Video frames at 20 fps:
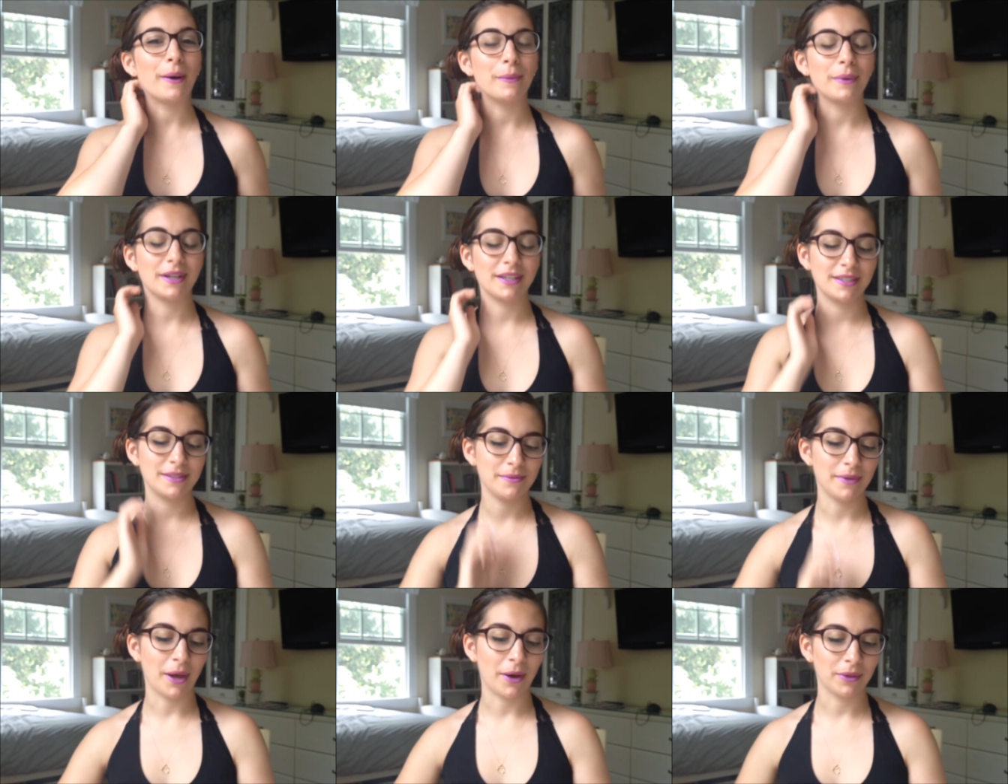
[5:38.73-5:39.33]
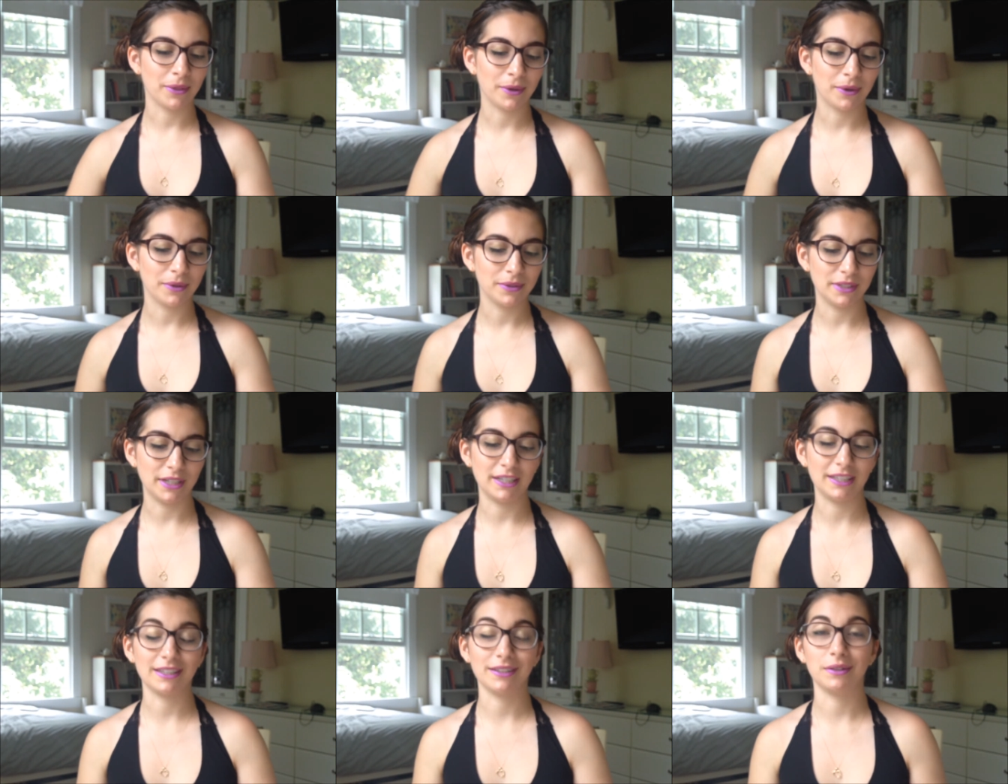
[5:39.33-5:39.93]
but it's Meowth
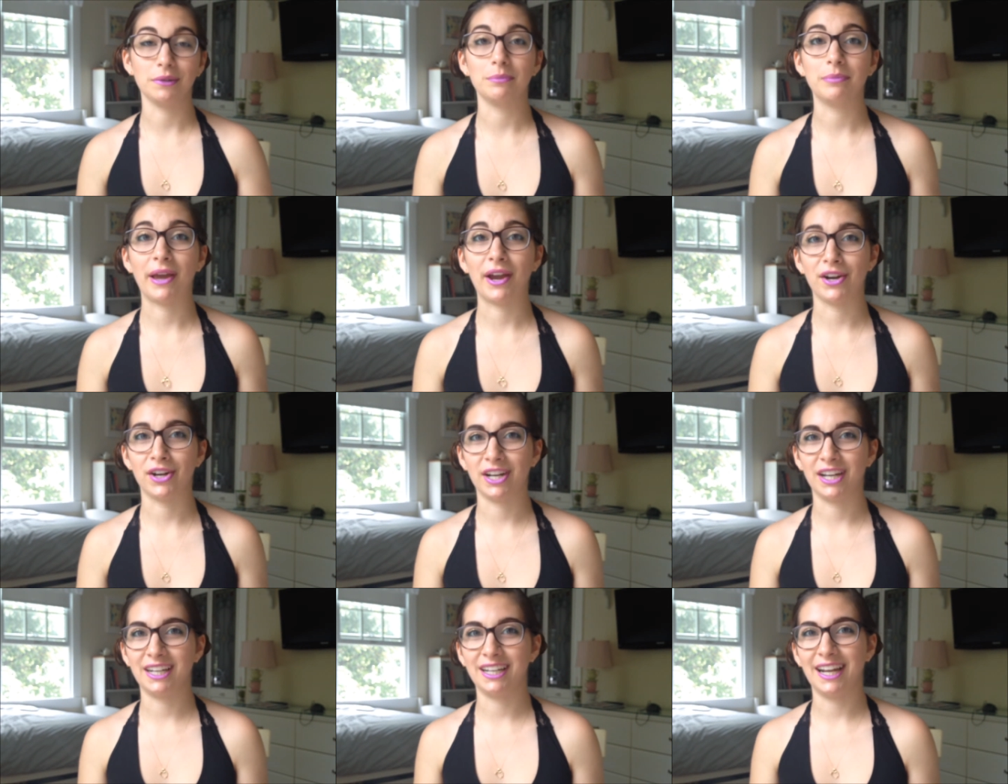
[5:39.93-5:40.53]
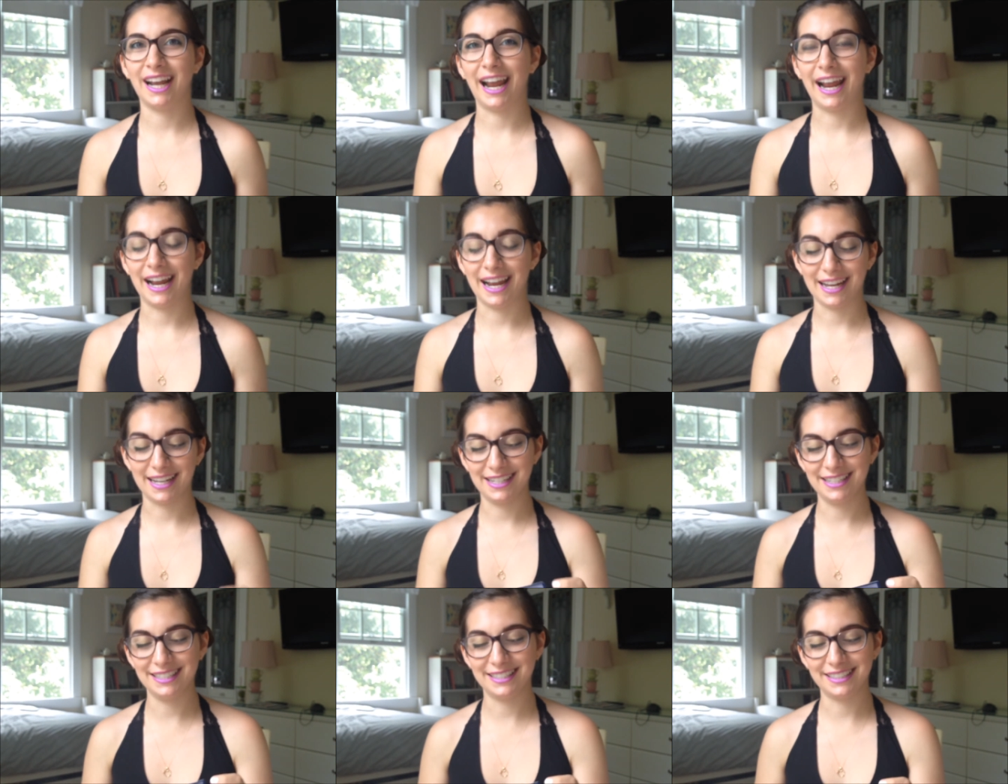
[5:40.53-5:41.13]
holding a little berry,
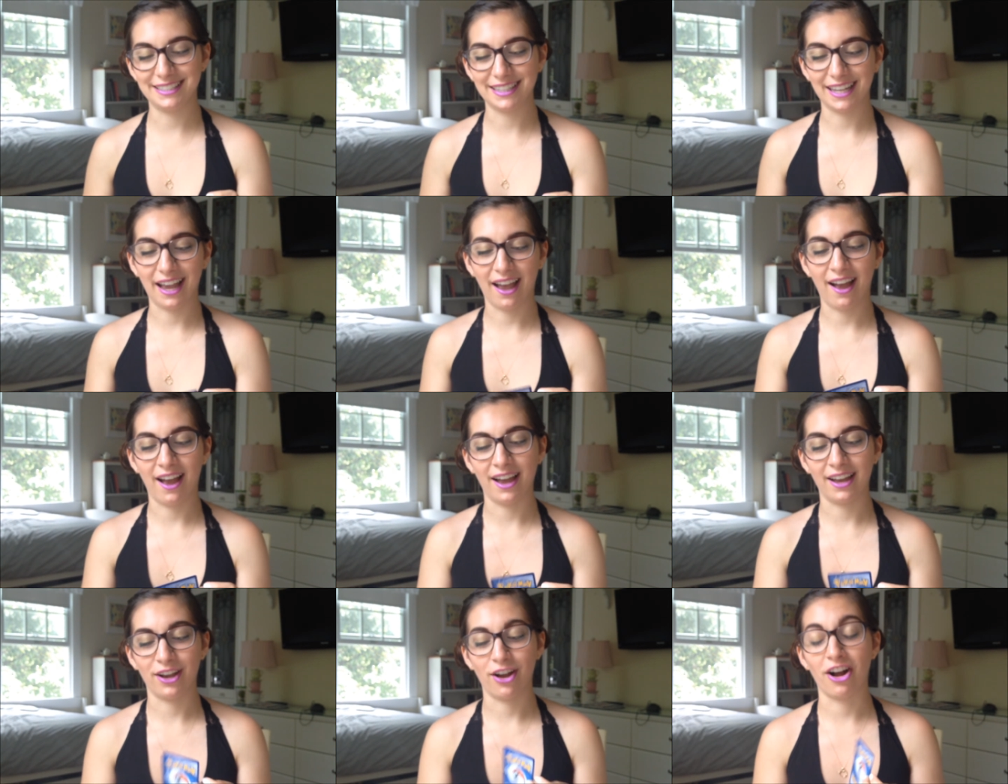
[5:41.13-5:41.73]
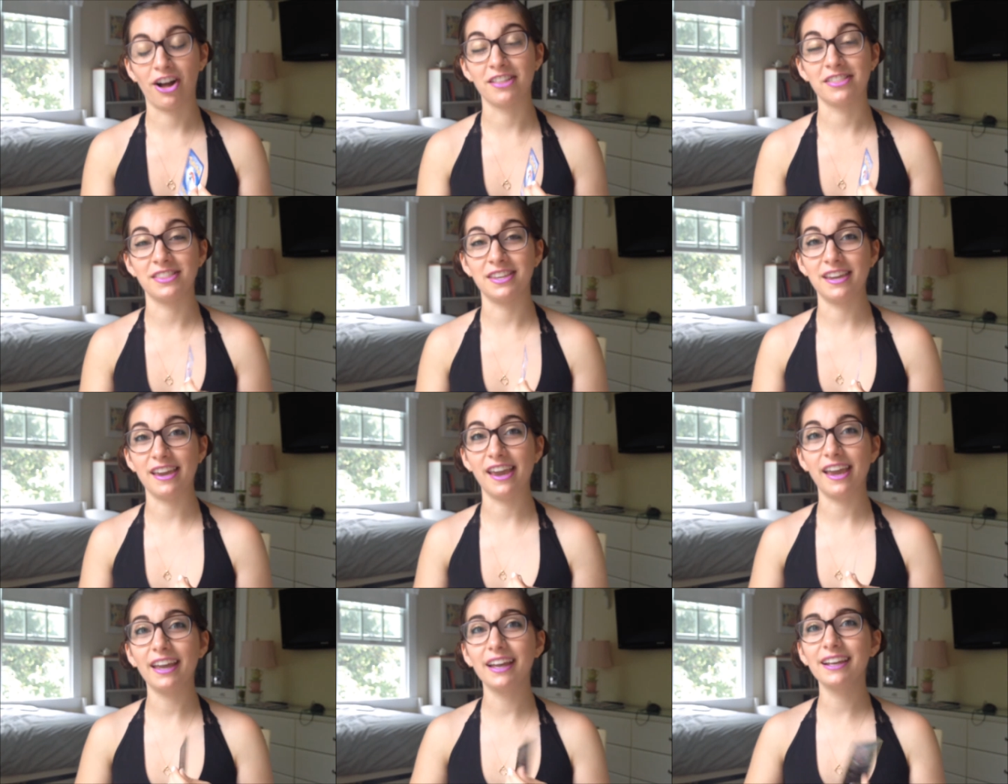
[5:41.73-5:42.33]
and I got
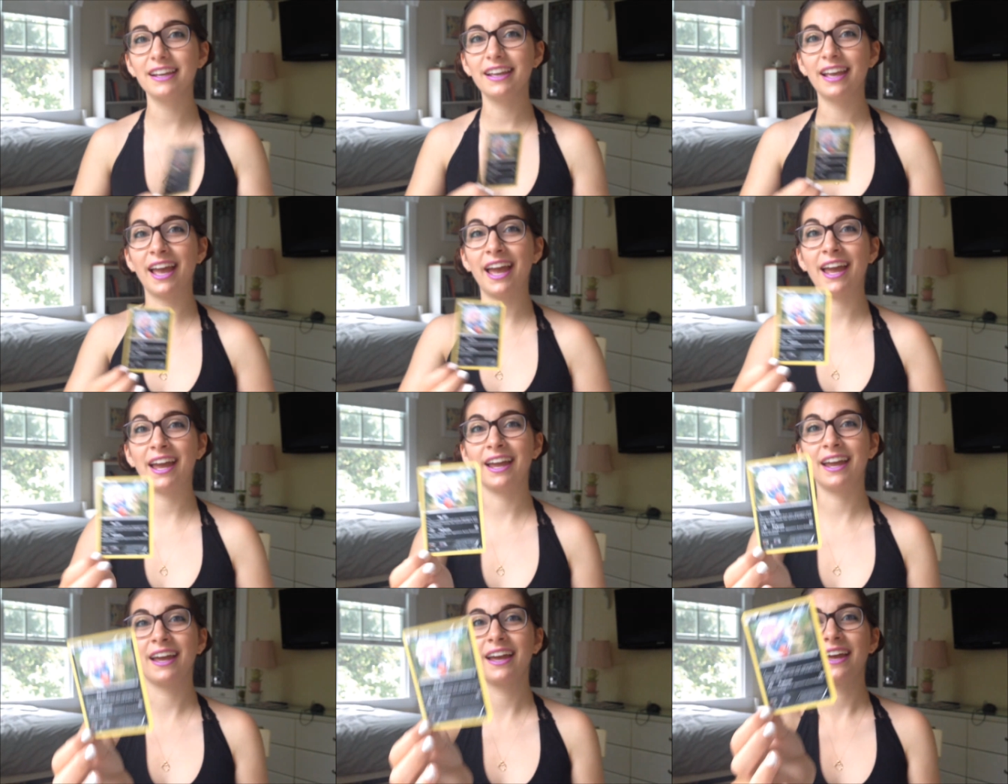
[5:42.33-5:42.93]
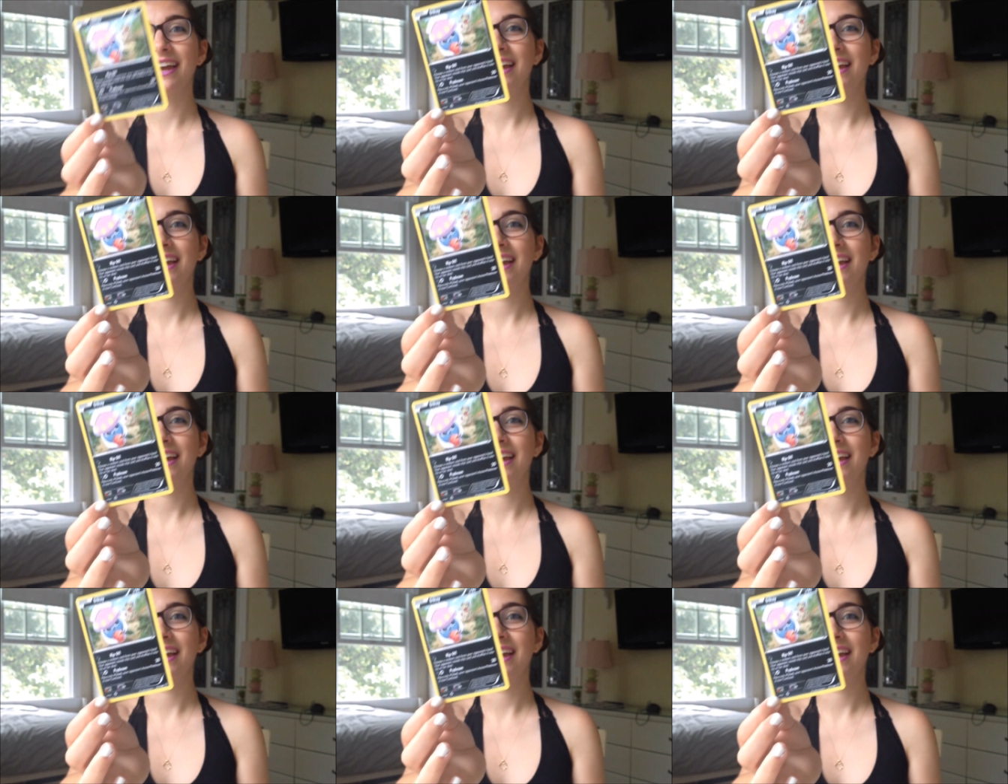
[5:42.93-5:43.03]
the Inkay